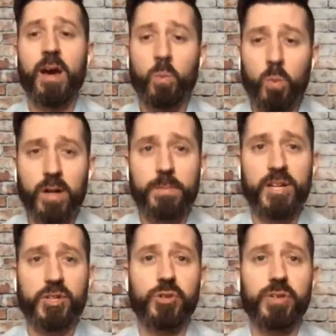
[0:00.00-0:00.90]
I want to
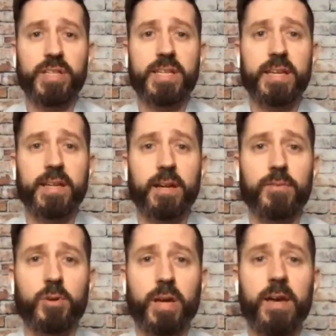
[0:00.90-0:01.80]
make sure you get taken
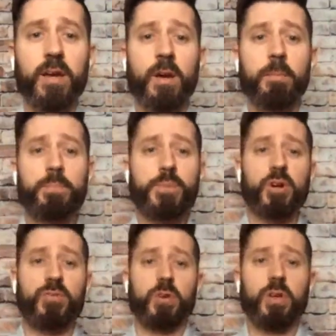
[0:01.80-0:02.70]
care of, okay?
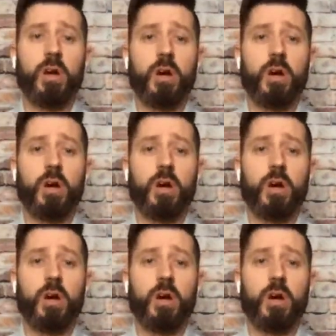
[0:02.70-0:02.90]
Beautiful.